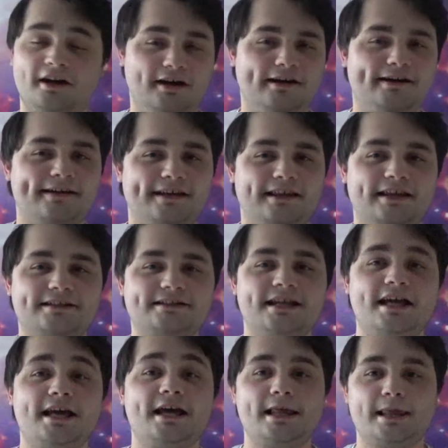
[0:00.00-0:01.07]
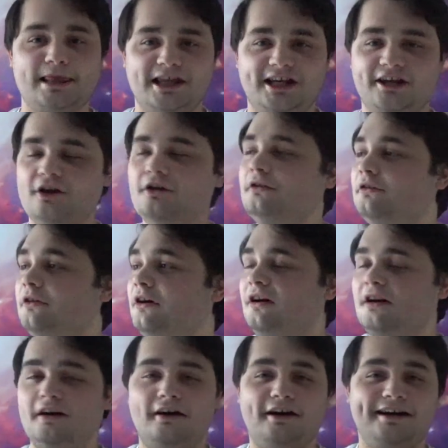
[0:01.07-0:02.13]
I collect Lego,
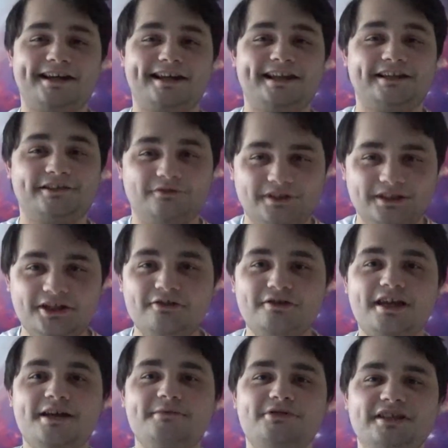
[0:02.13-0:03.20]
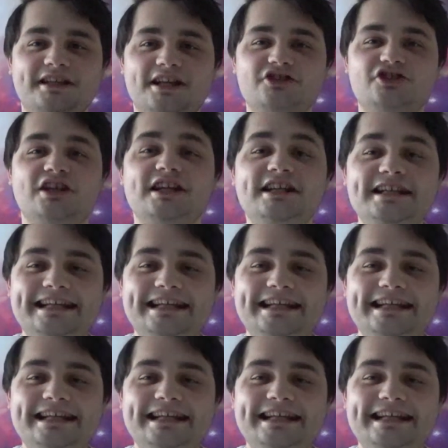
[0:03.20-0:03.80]
I collect video games on occasion.